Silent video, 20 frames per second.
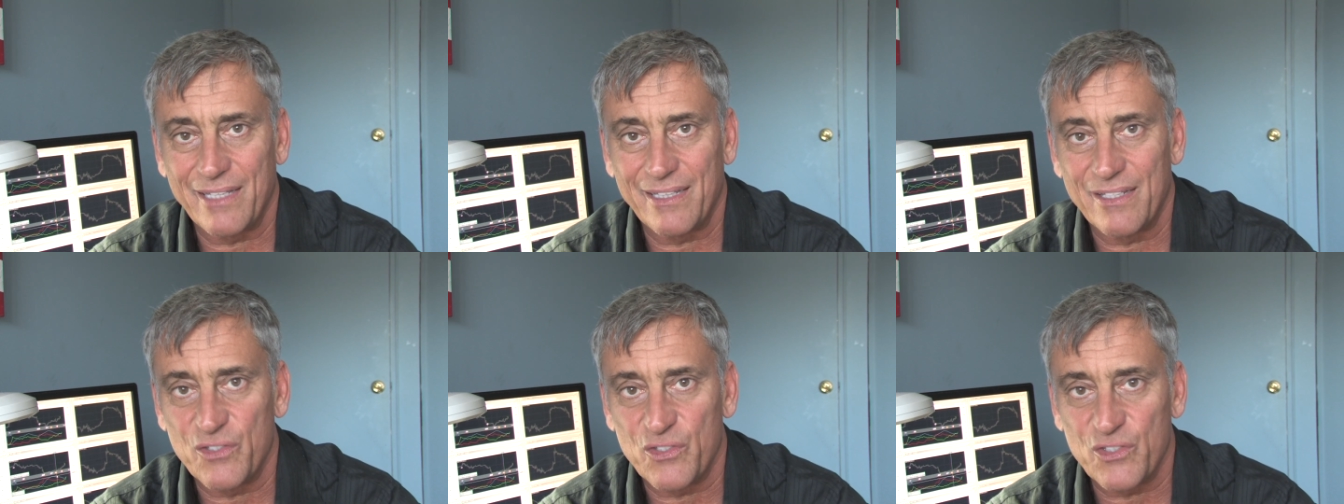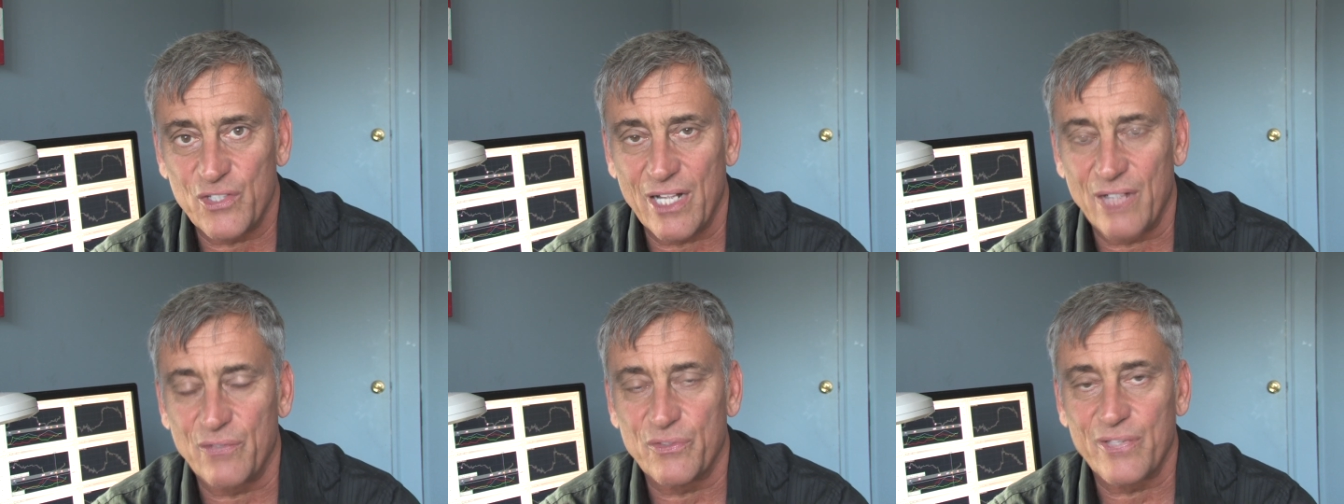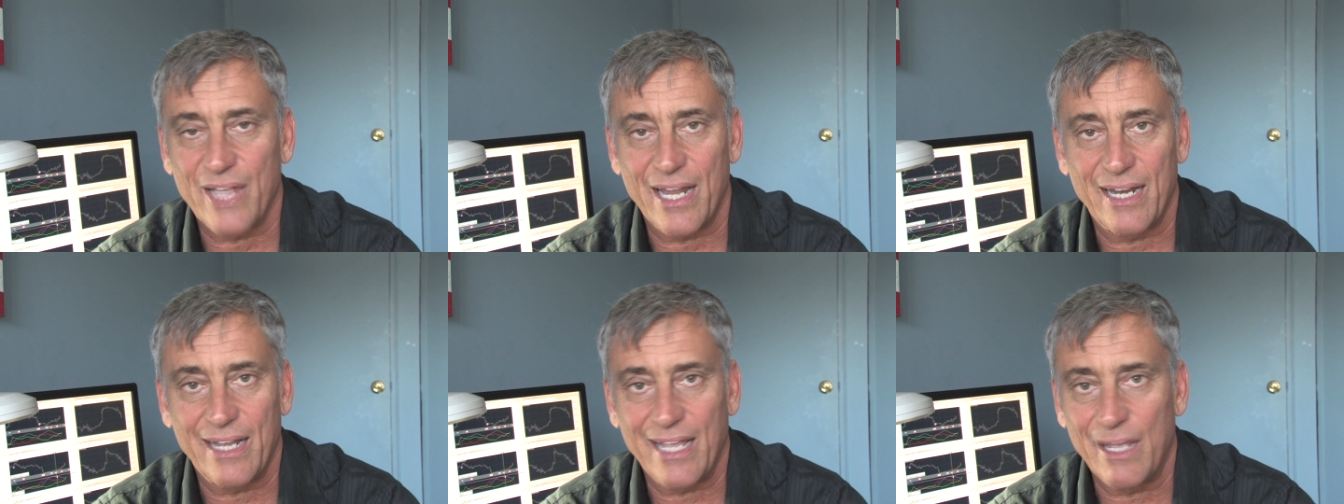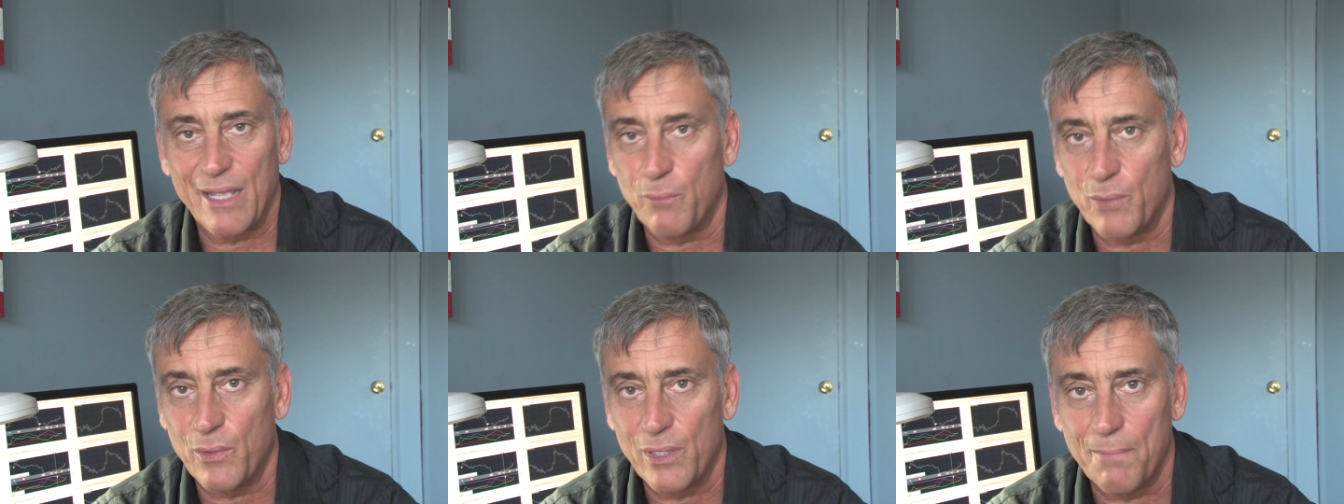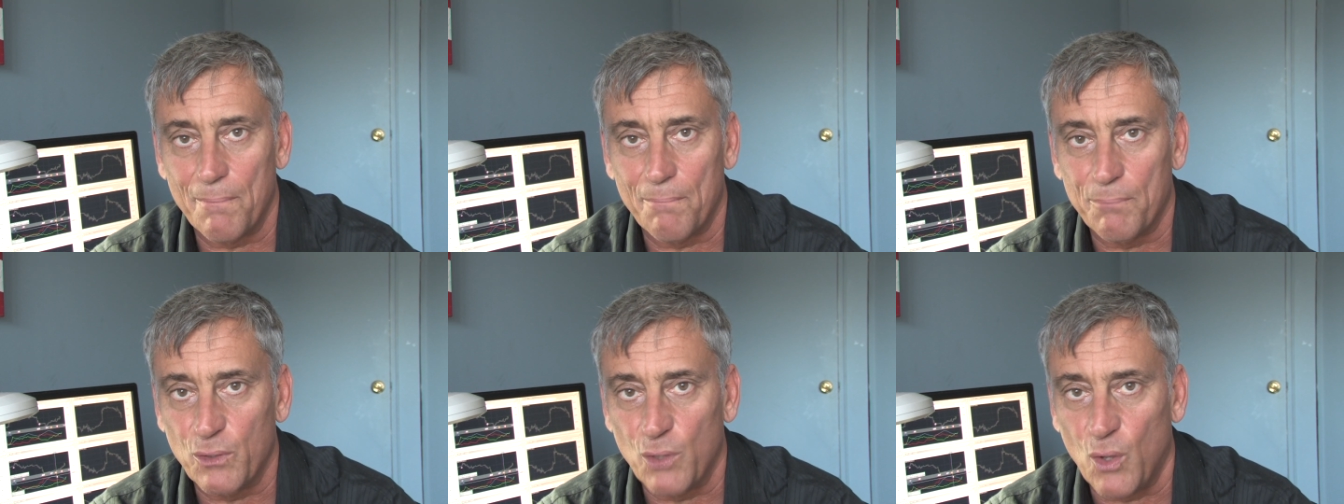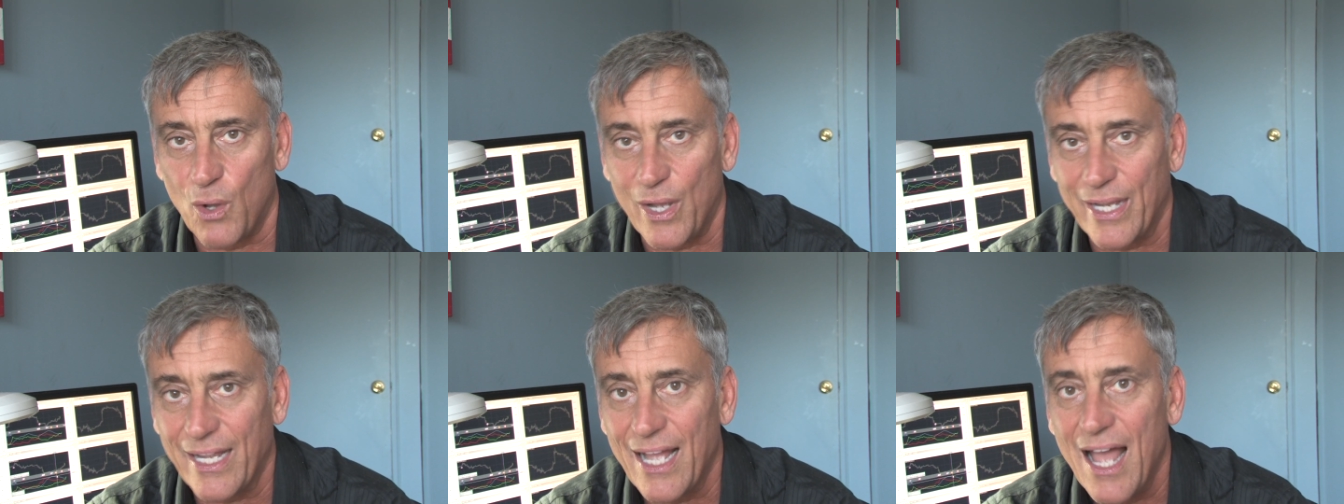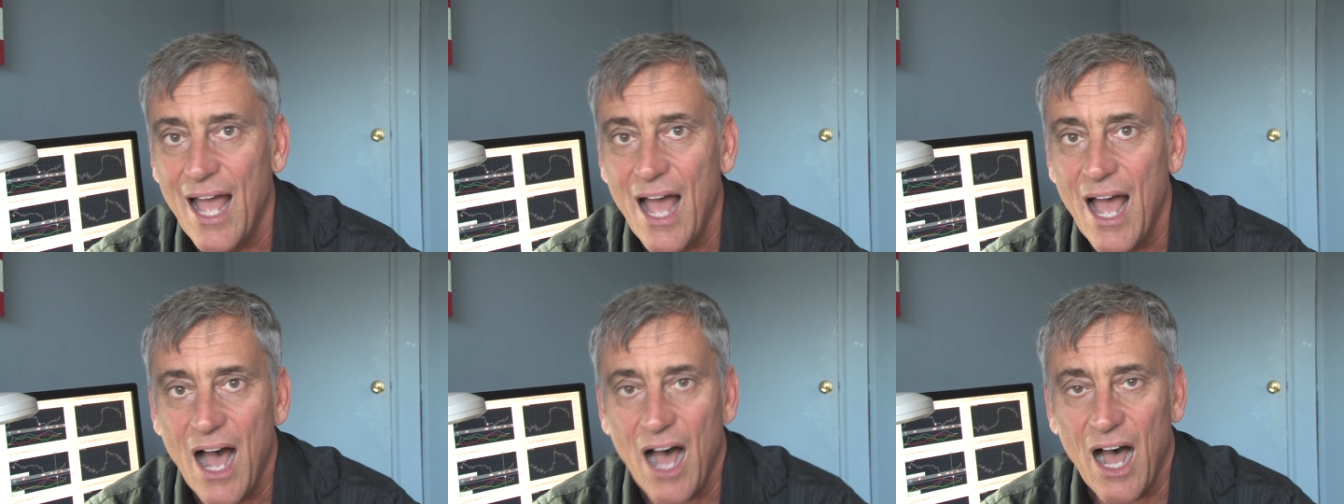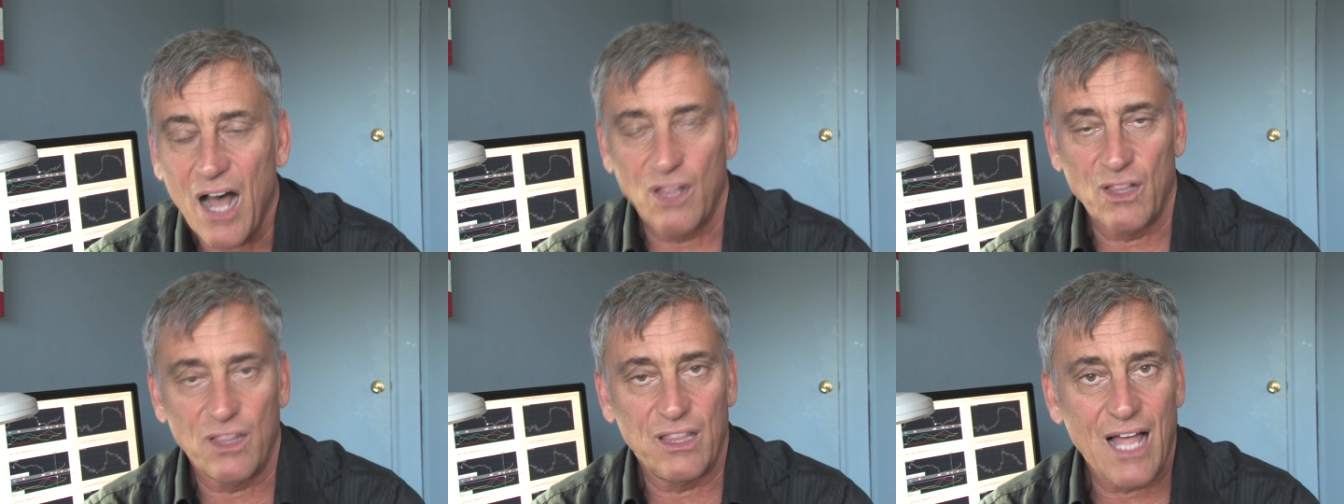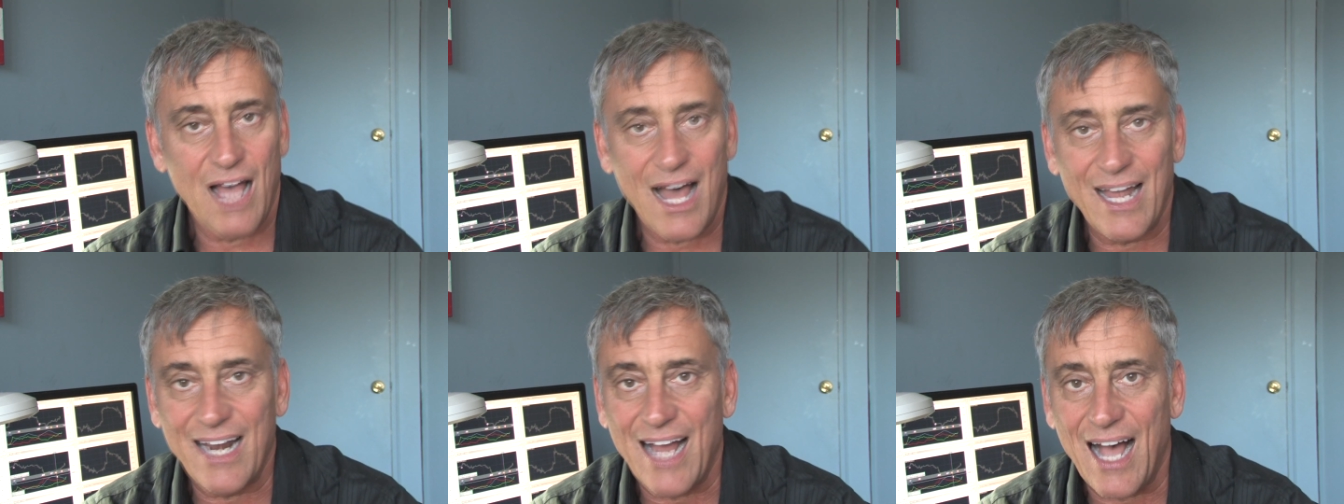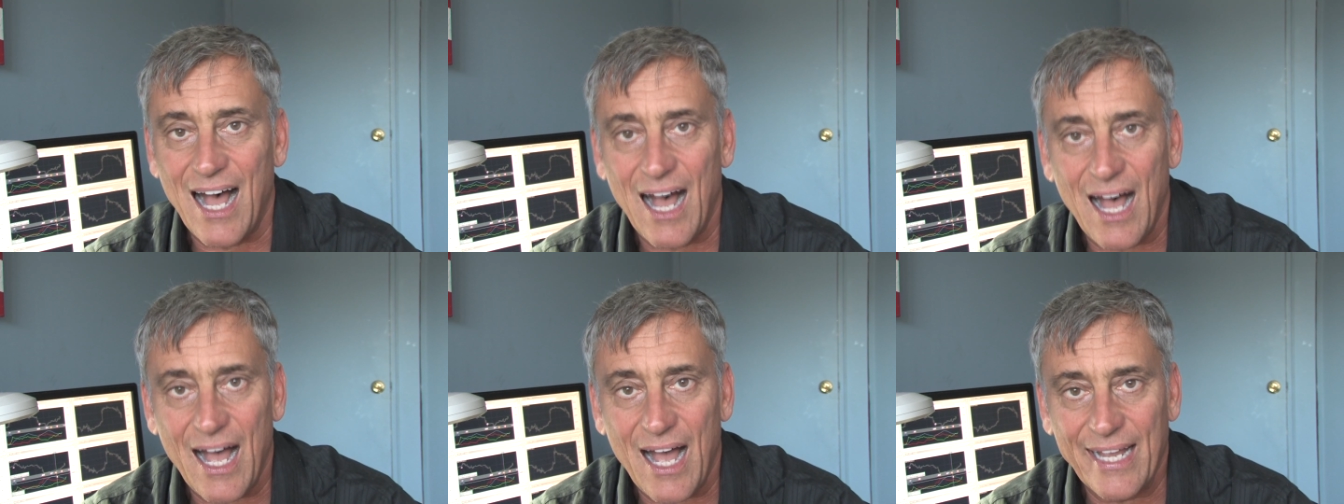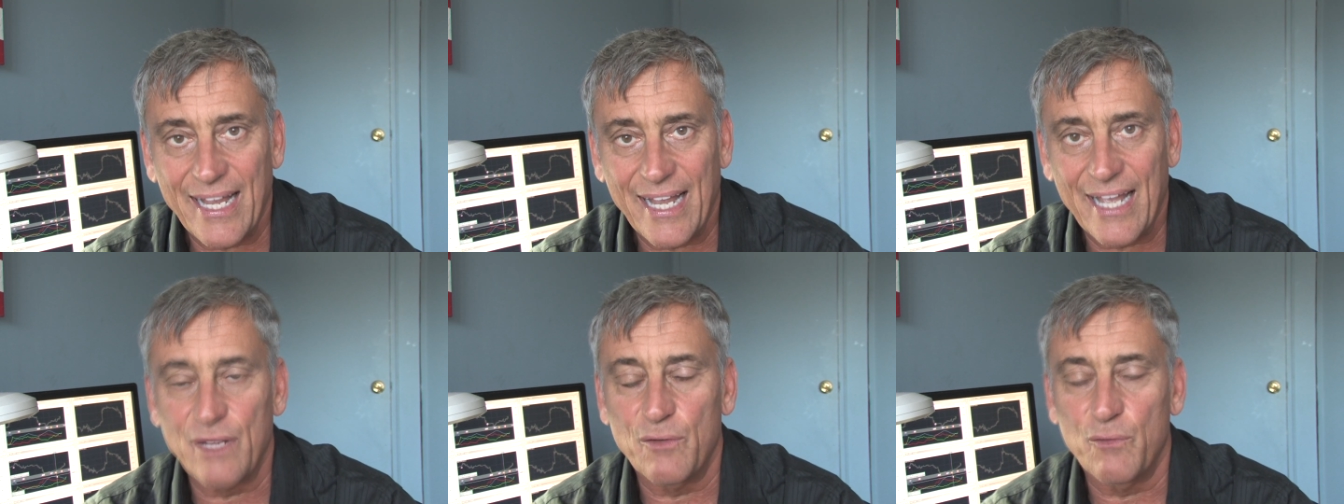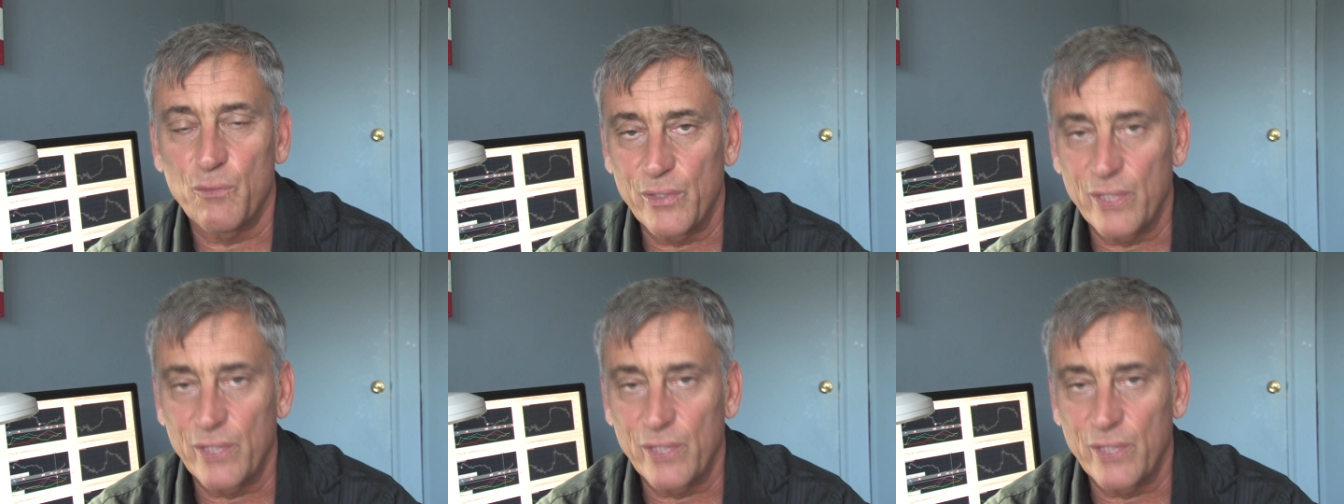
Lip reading: in the sense that it would employ a lot of high-end